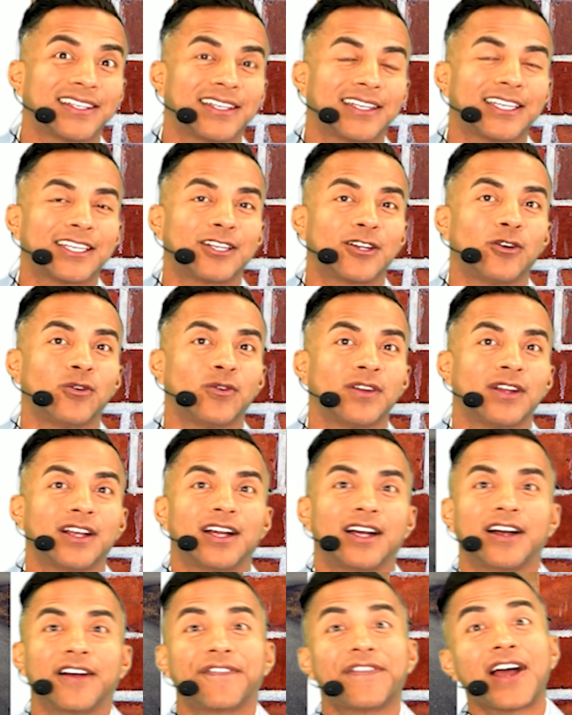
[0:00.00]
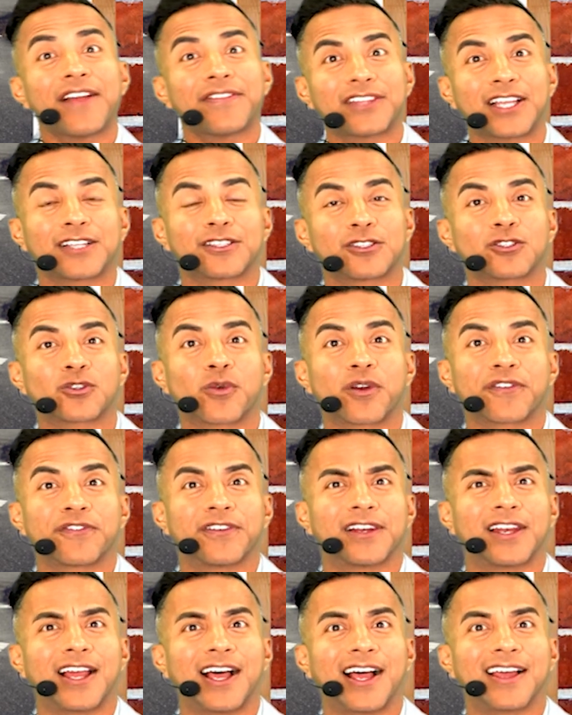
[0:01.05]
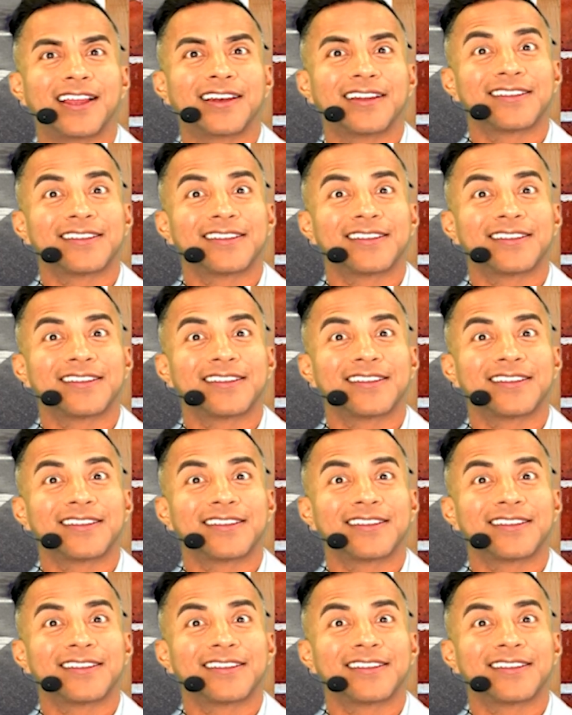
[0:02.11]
5,000 square foot lot.